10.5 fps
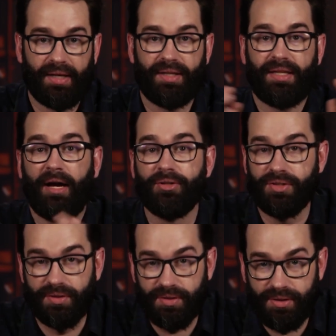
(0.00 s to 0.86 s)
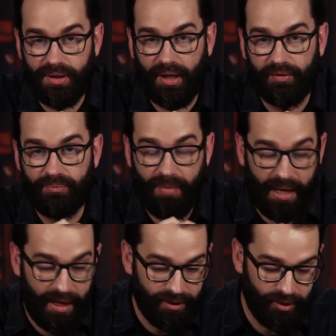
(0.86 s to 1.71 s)
not thousands, of
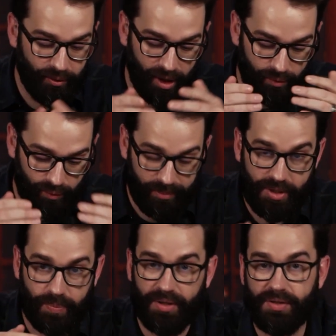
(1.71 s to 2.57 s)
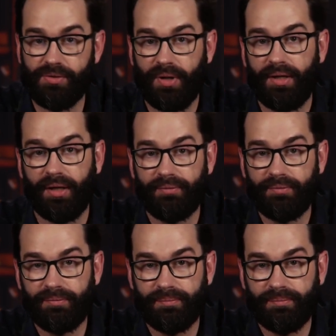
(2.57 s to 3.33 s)
men who are in women's prisons right now.